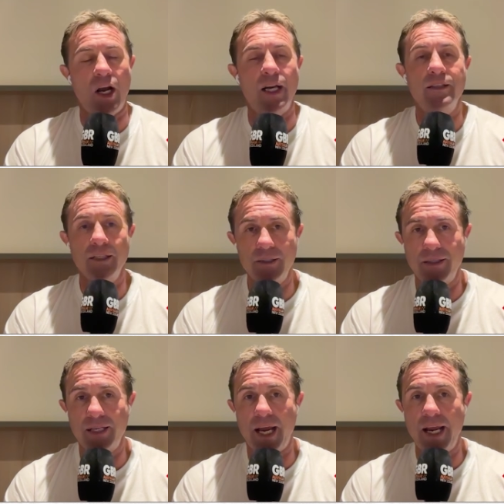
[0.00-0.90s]
I did
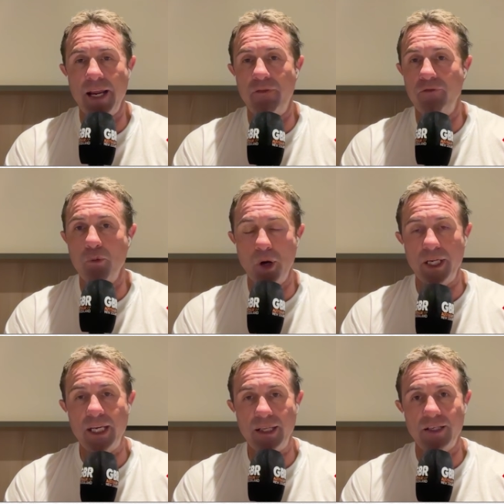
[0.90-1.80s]
say, if you want to
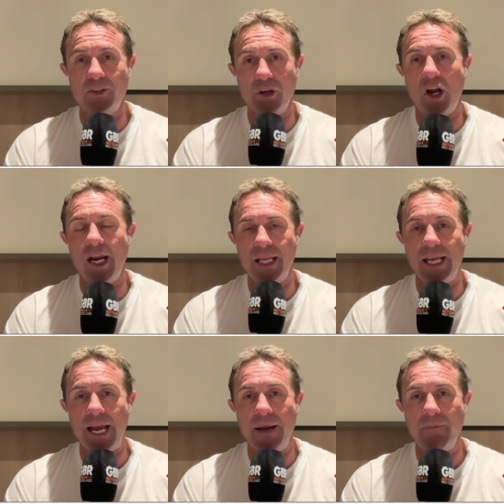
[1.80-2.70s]
get this guy in the
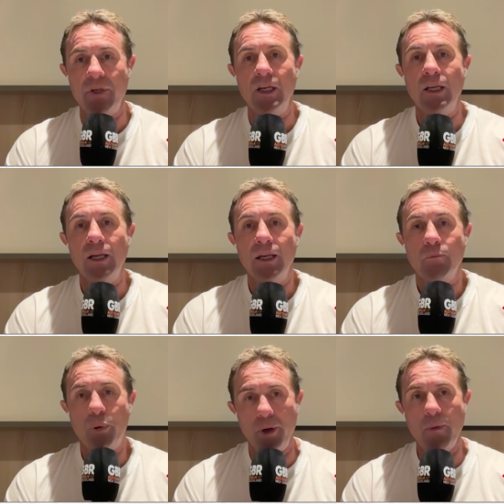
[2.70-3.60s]
game,
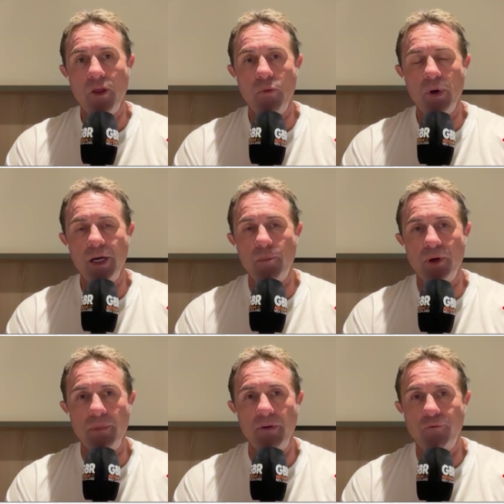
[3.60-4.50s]
put him on the wing or put
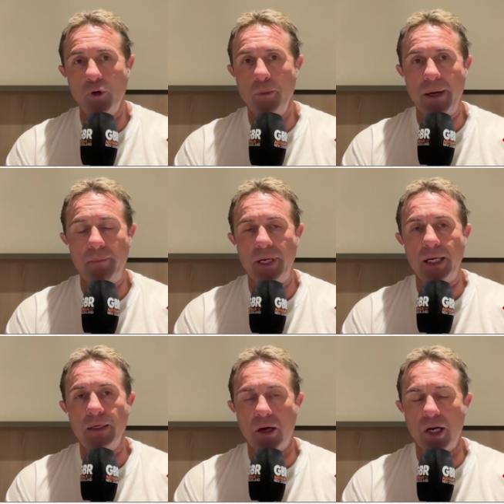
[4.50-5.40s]
him at fullback.
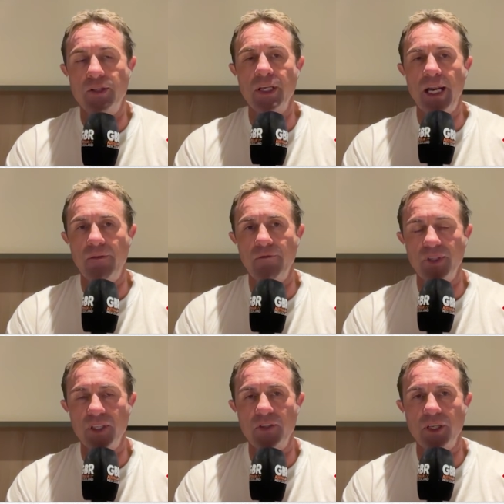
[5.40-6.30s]
But I did have
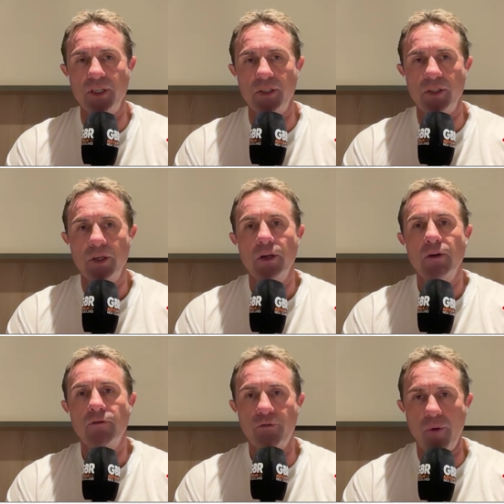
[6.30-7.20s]
resistance
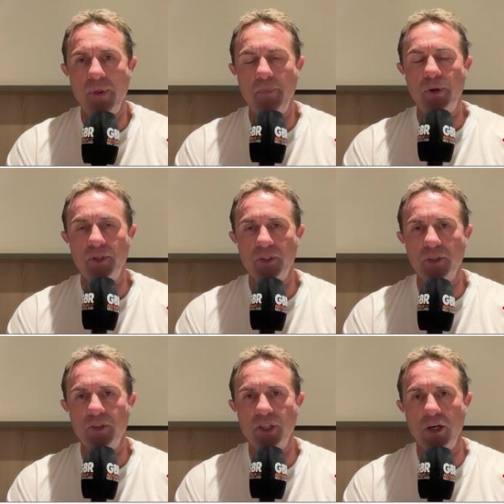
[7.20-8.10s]
from the
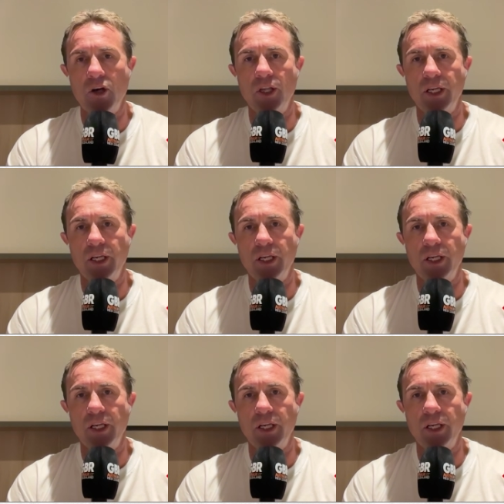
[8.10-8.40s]
person sitting on the